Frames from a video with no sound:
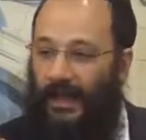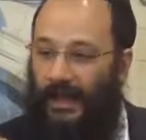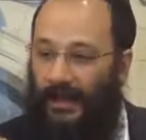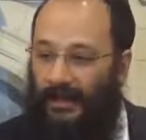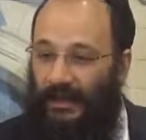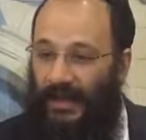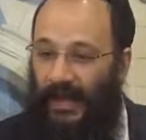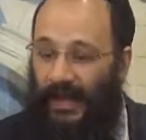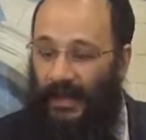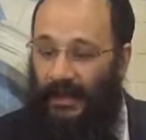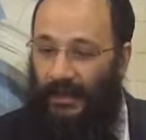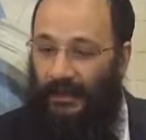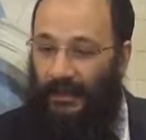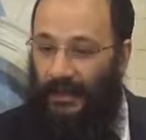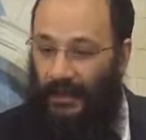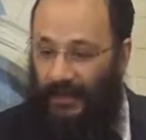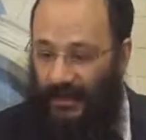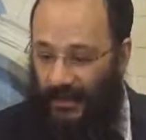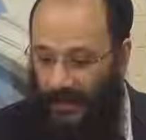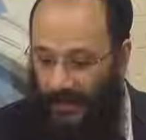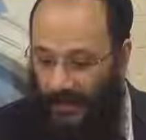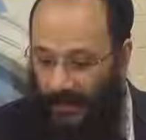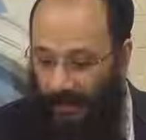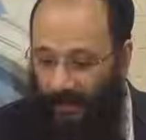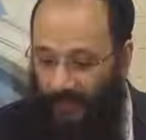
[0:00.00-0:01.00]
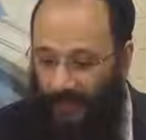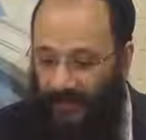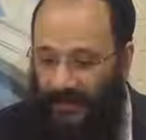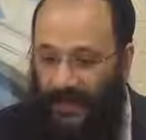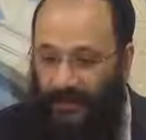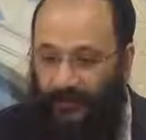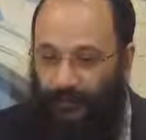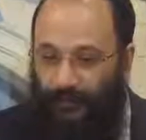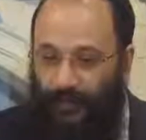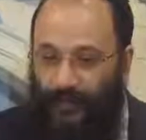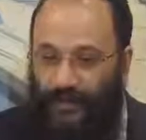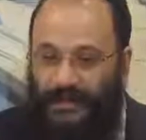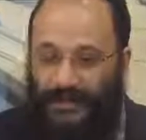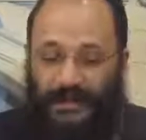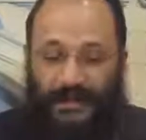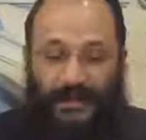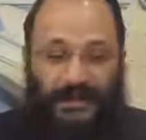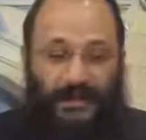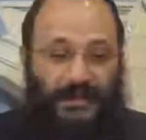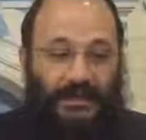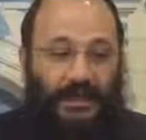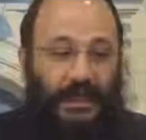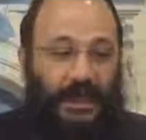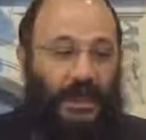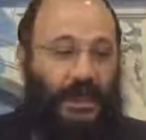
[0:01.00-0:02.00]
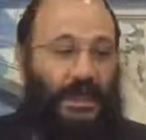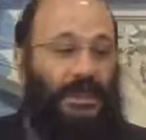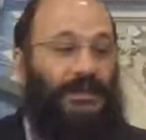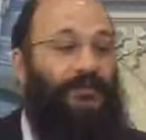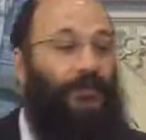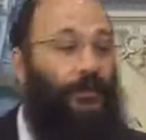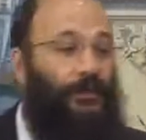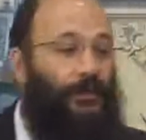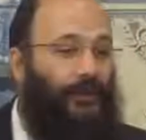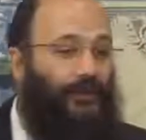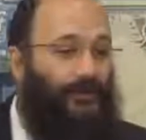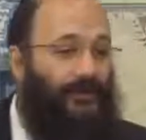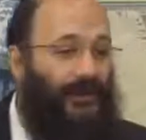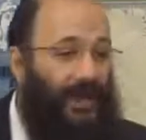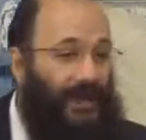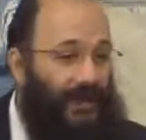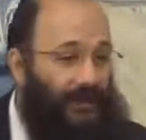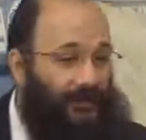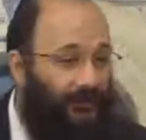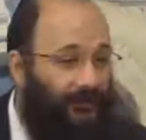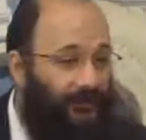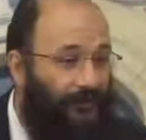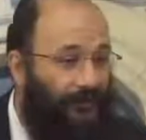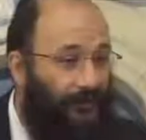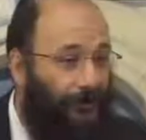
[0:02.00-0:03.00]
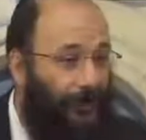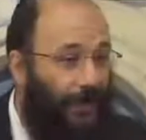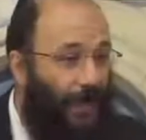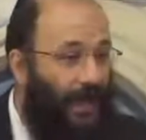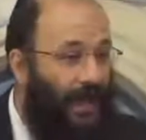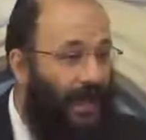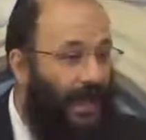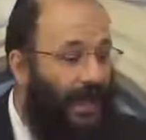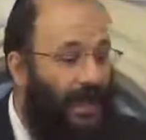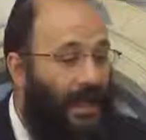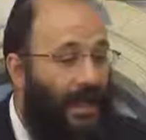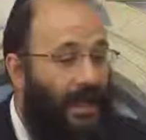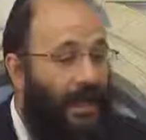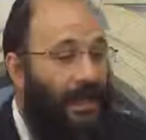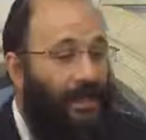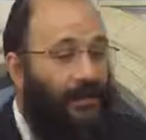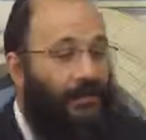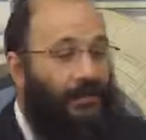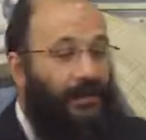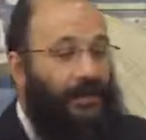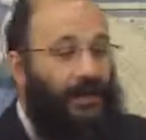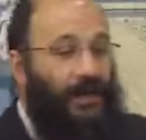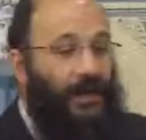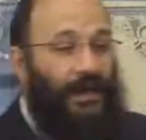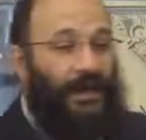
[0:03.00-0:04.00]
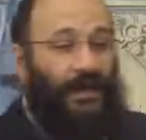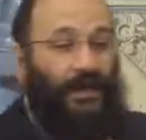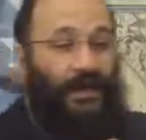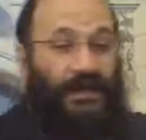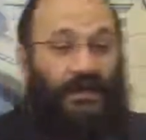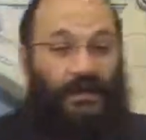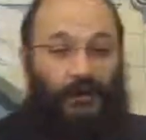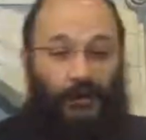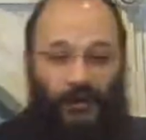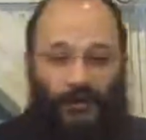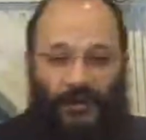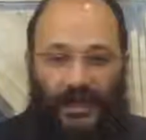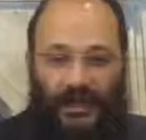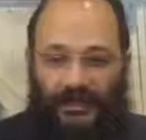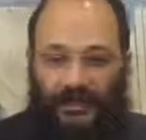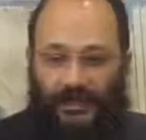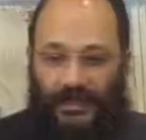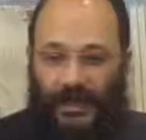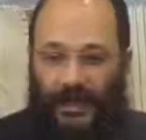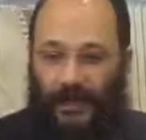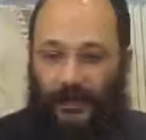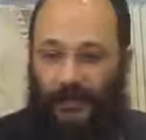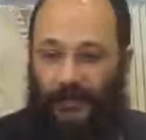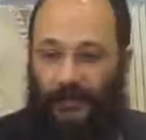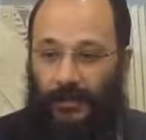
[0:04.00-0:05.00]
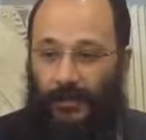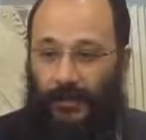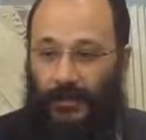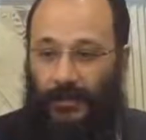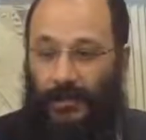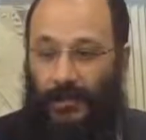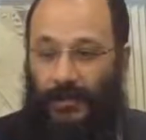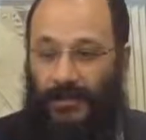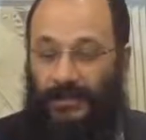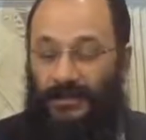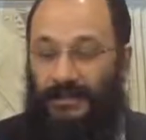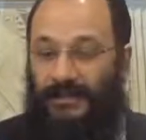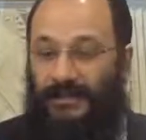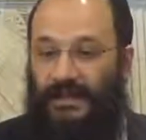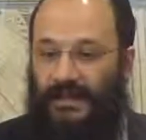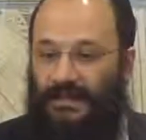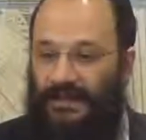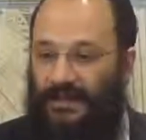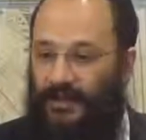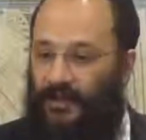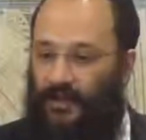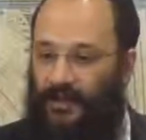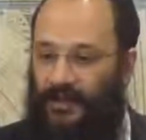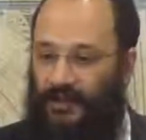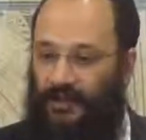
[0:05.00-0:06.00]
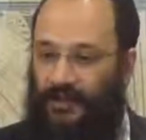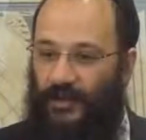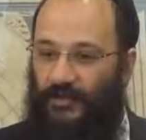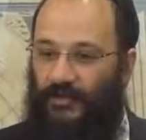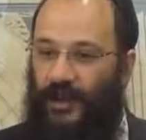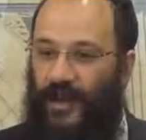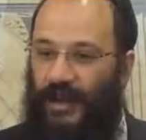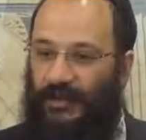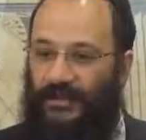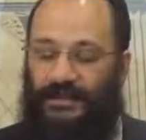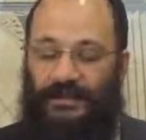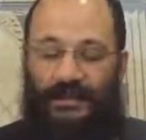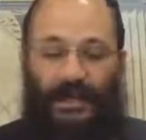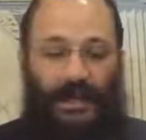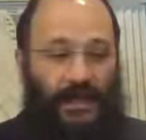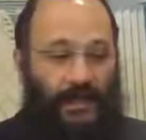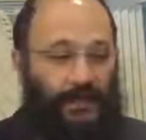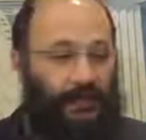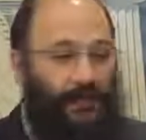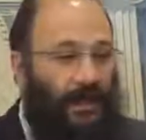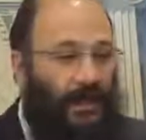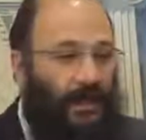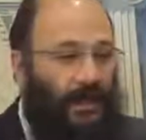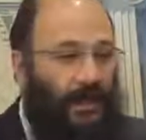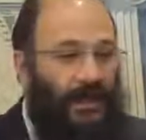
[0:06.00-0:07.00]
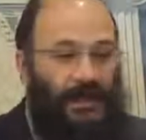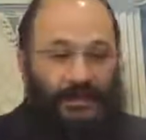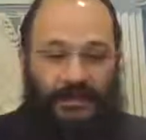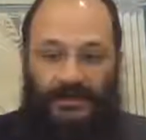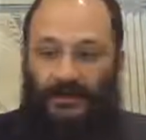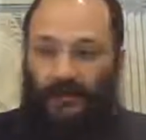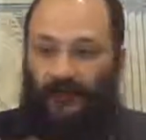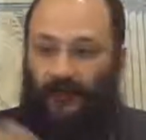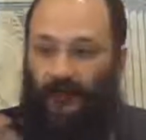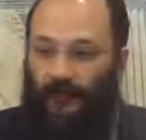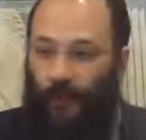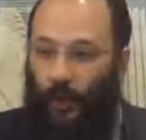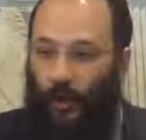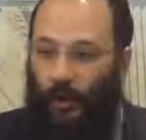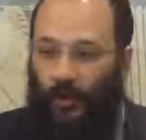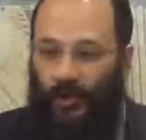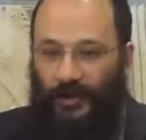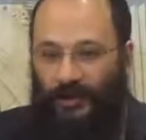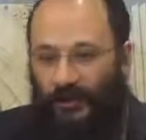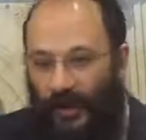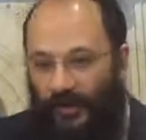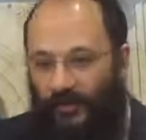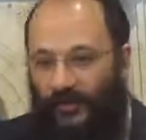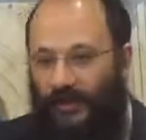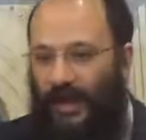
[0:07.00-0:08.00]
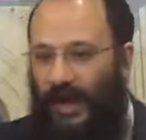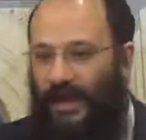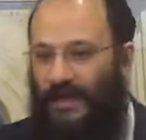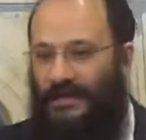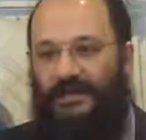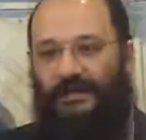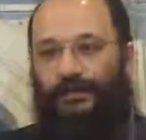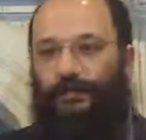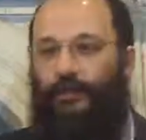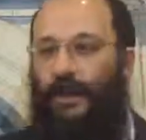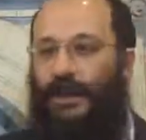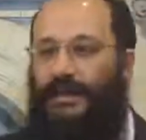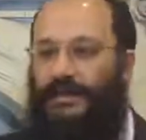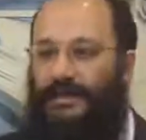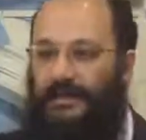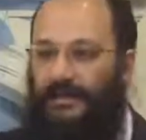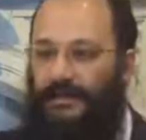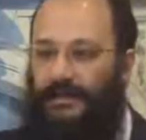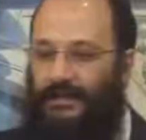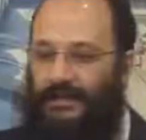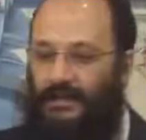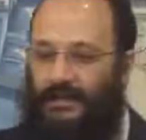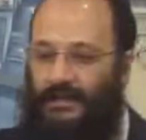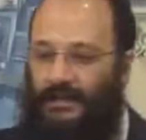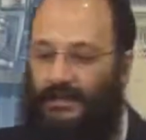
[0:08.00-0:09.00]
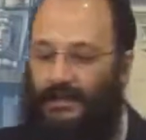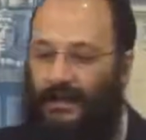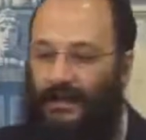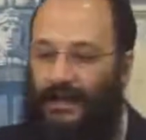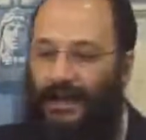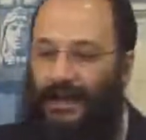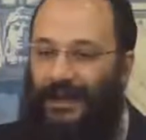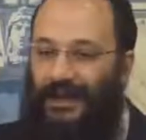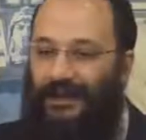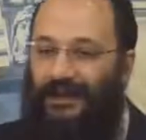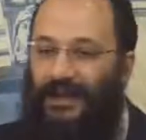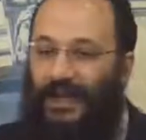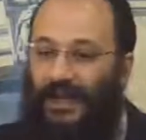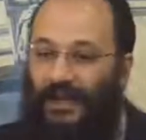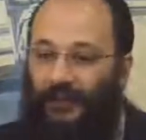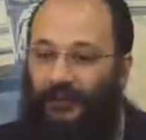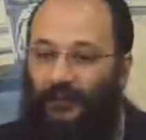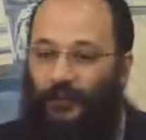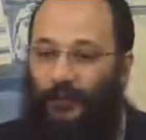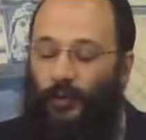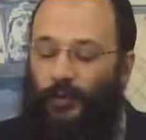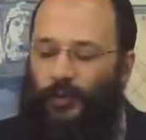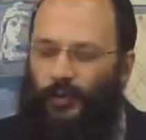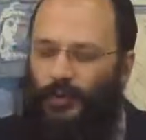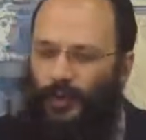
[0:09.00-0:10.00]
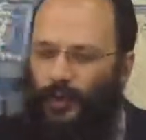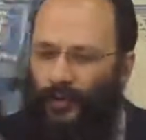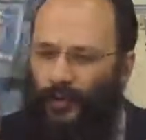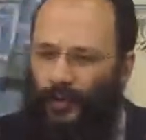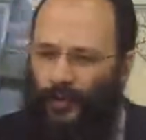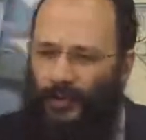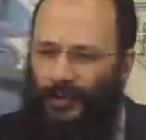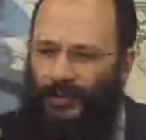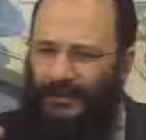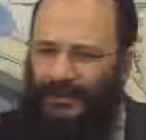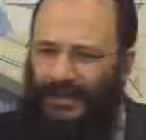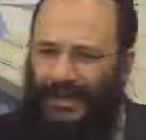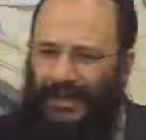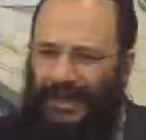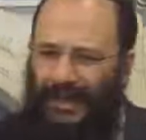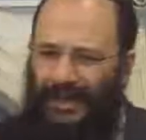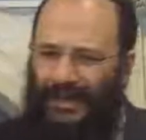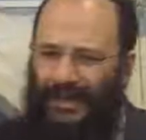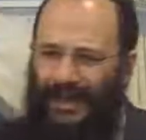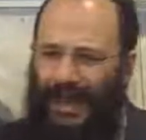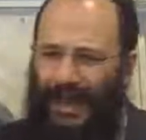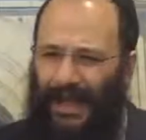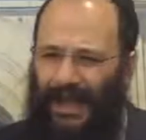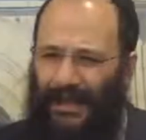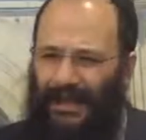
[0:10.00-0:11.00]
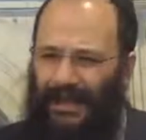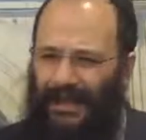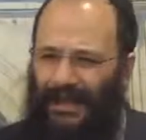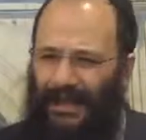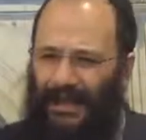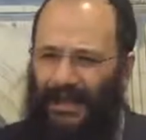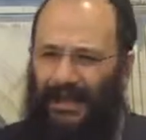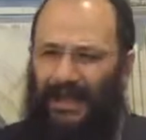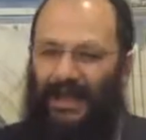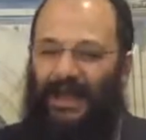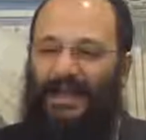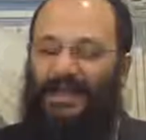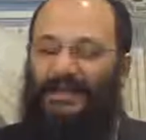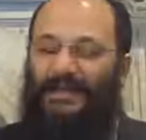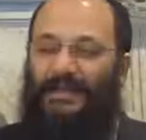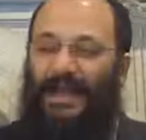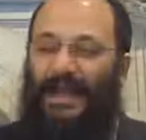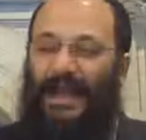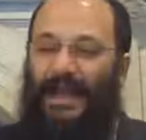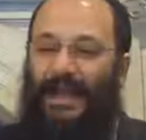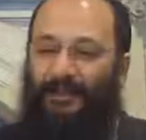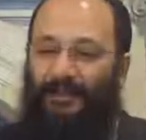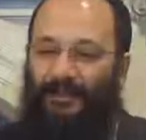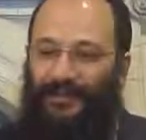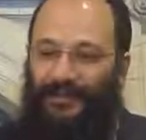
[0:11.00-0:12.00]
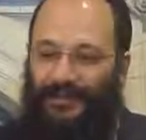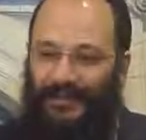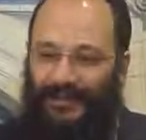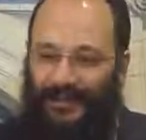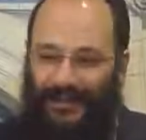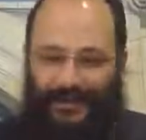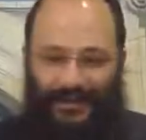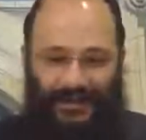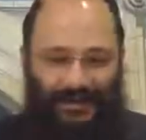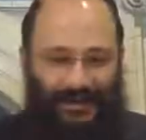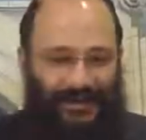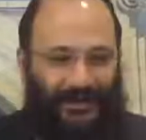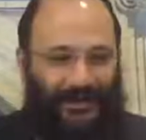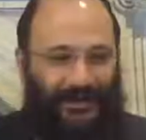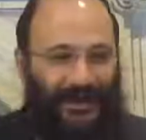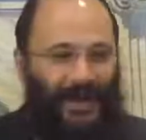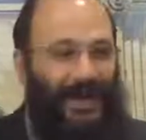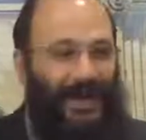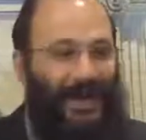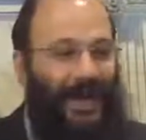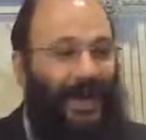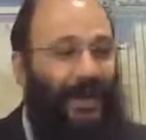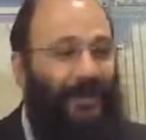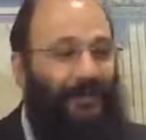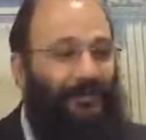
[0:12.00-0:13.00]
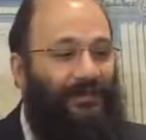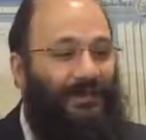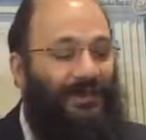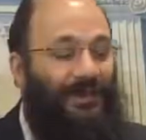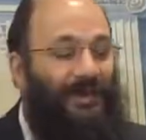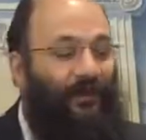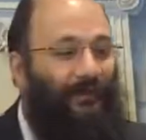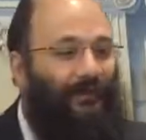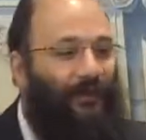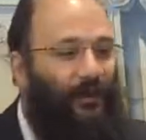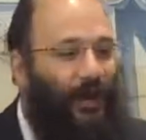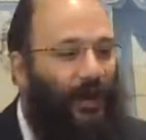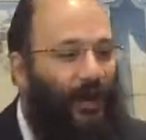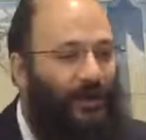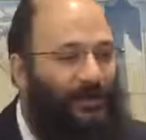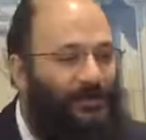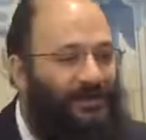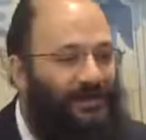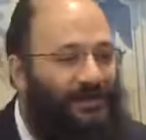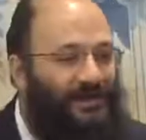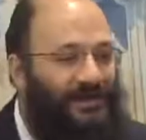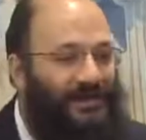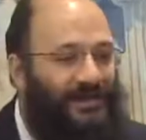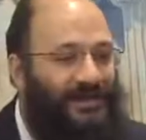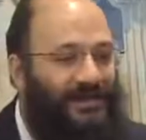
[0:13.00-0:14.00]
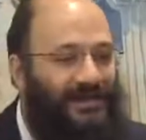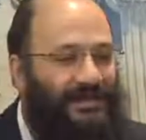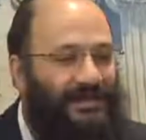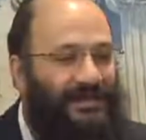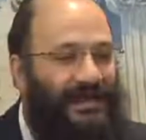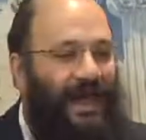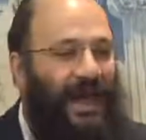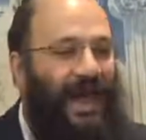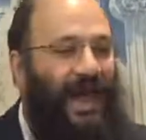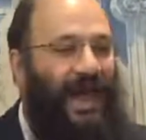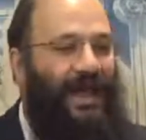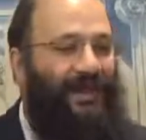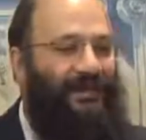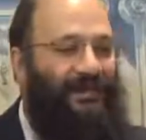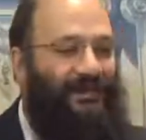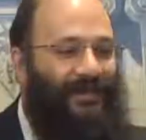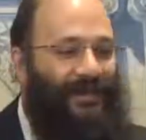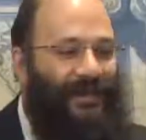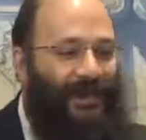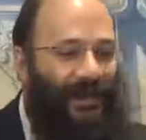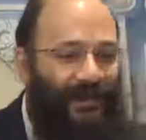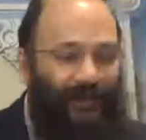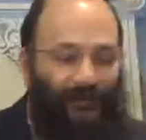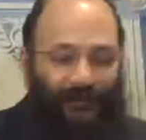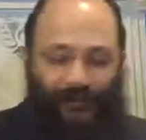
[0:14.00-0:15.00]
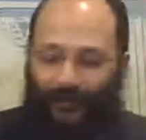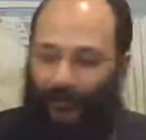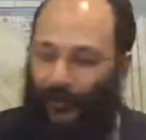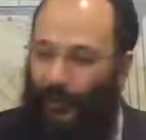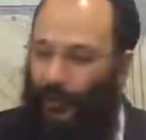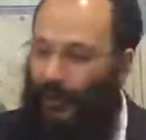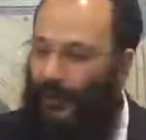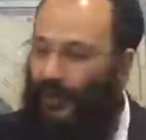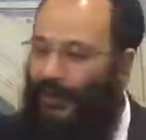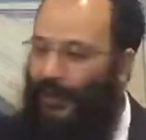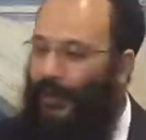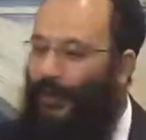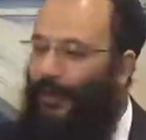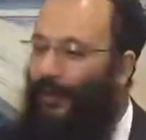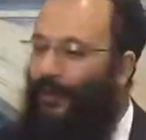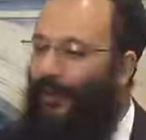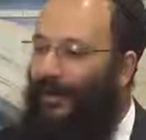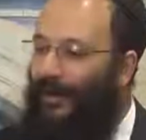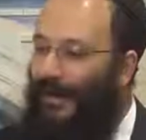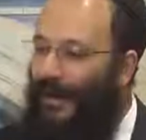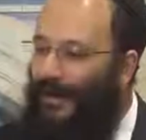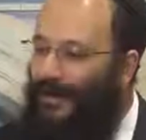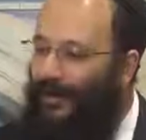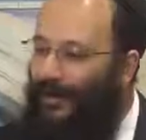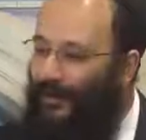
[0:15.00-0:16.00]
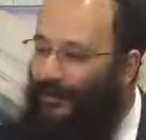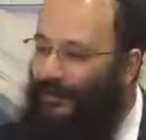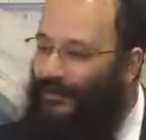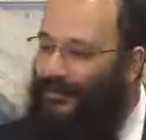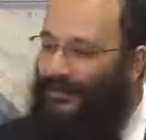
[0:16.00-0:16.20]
halal, a dead person is void of life. And a chilul Hashem is a desecration of God's name. It's void of God's presence. Therefore, the word halal is empty. Empty of consciousness, and therefore, when I go